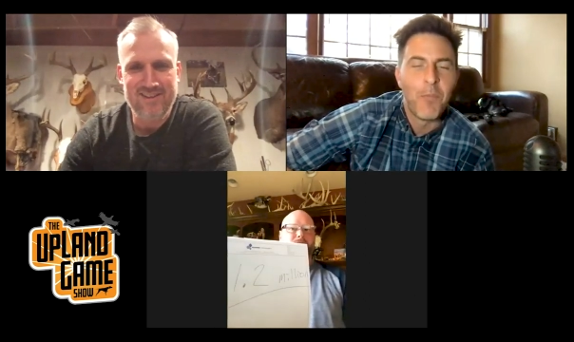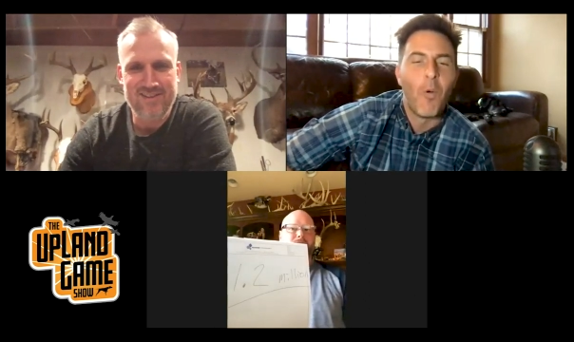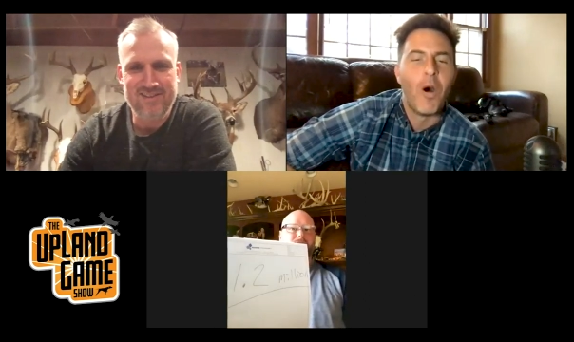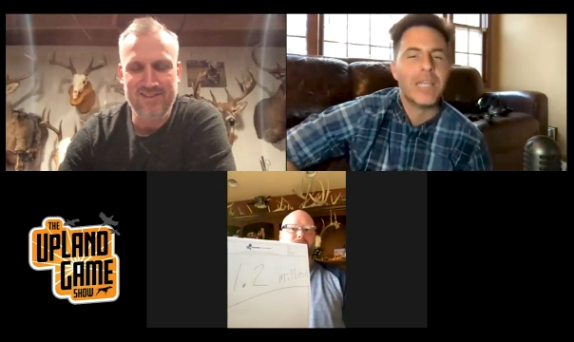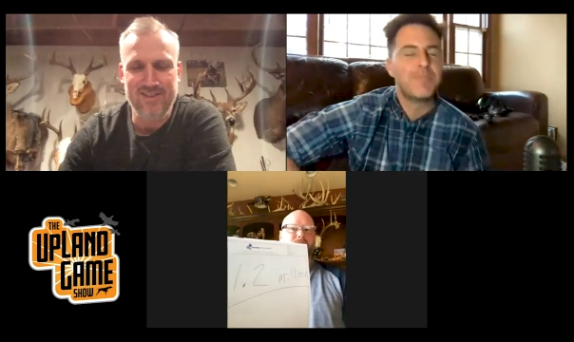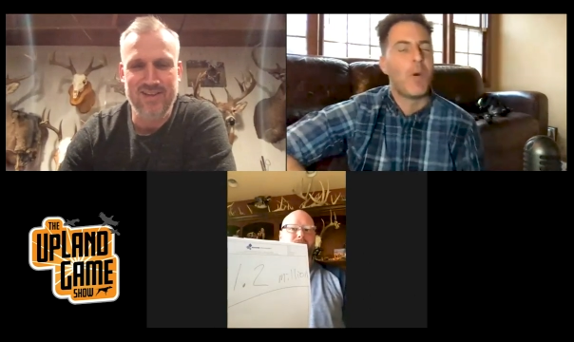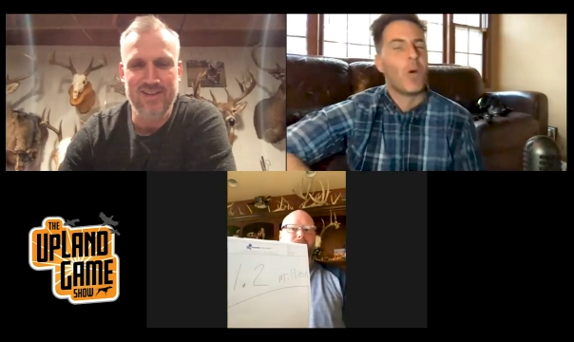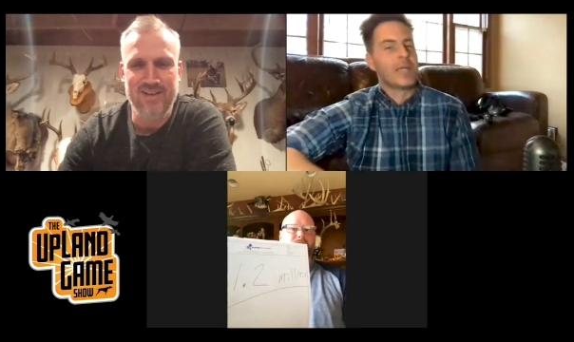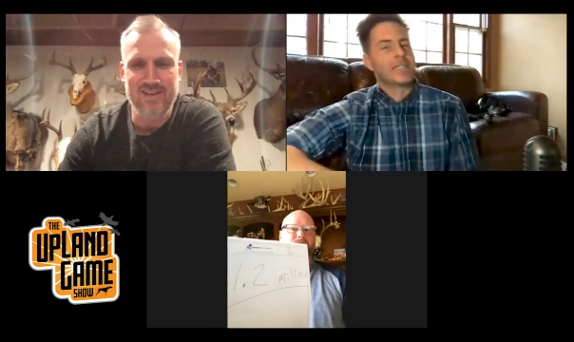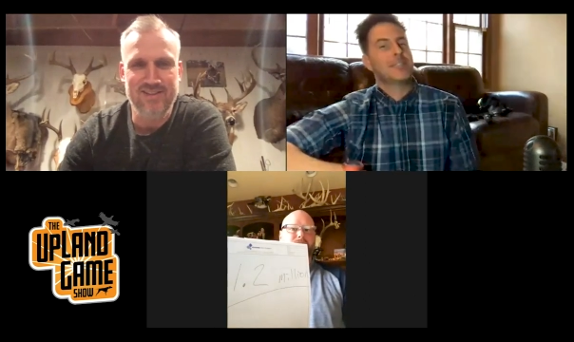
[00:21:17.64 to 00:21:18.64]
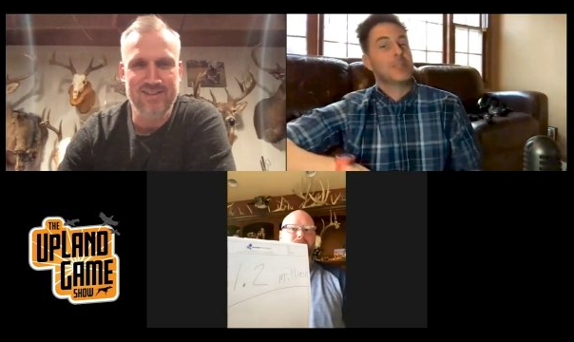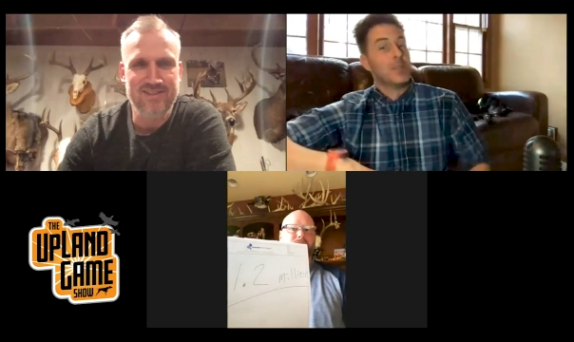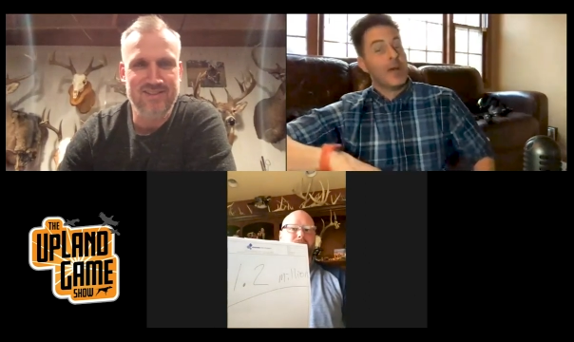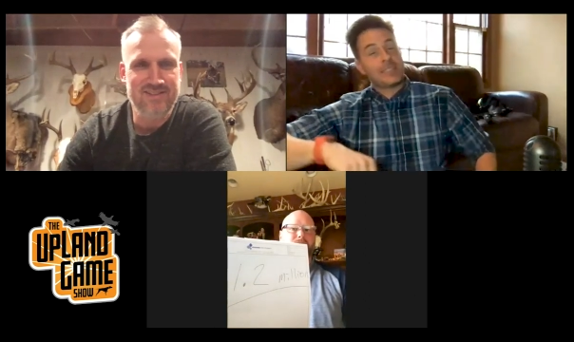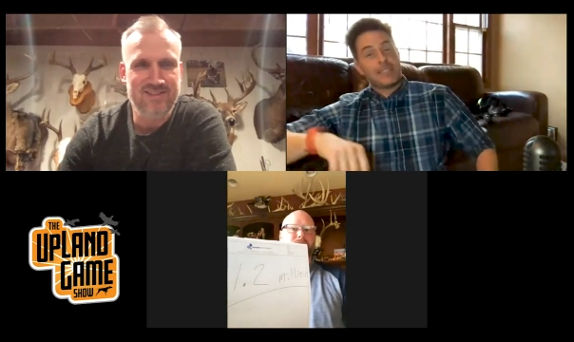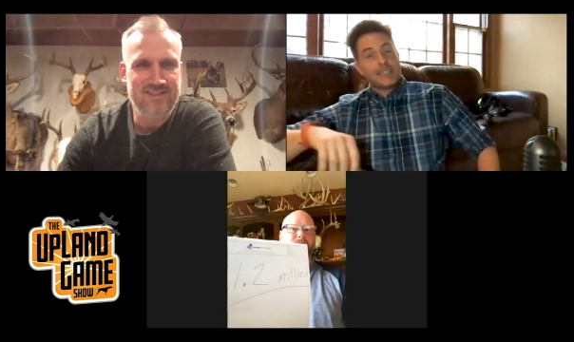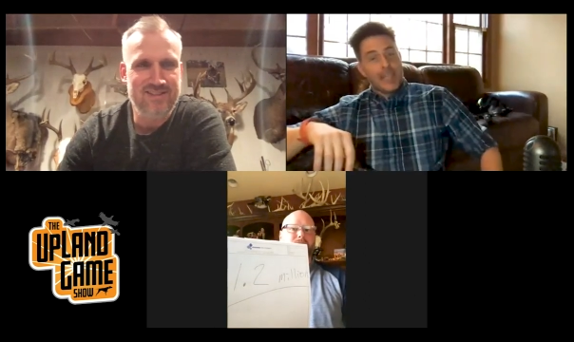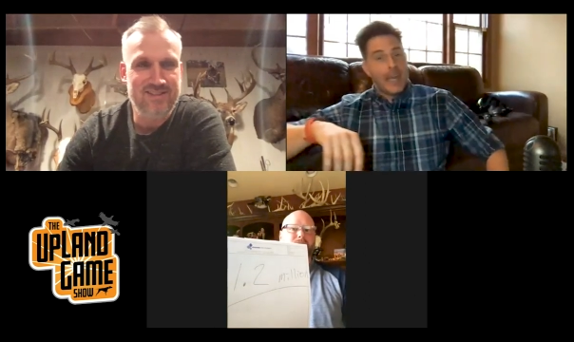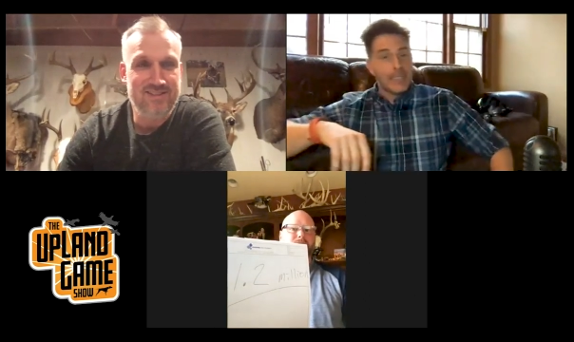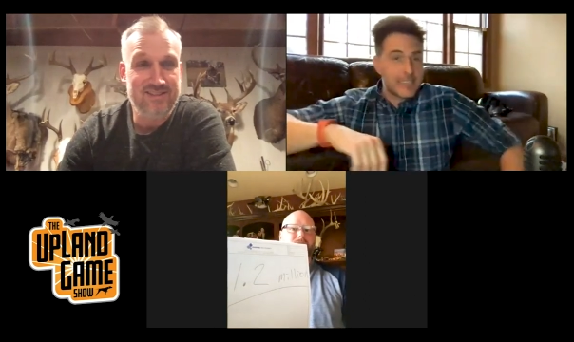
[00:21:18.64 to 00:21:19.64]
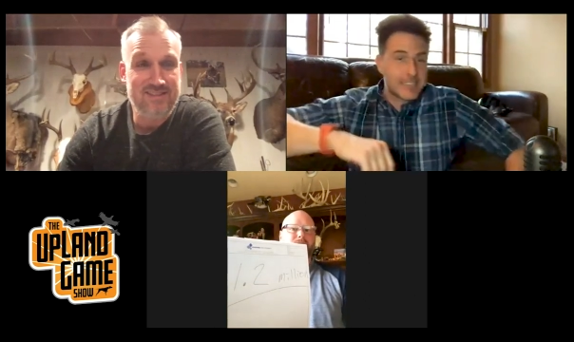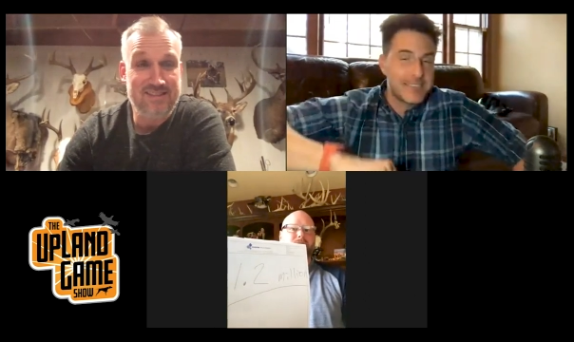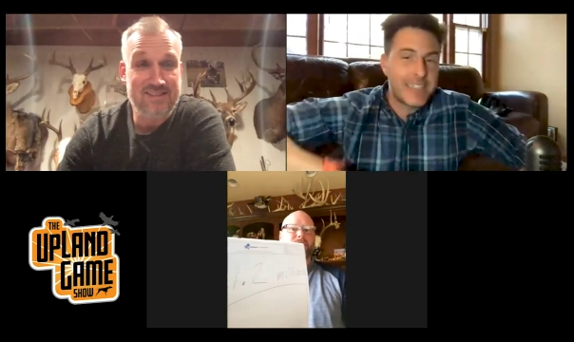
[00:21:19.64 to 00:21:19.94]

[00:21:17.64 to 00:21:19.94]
Speaker 1: 1.2. That's good guess. Good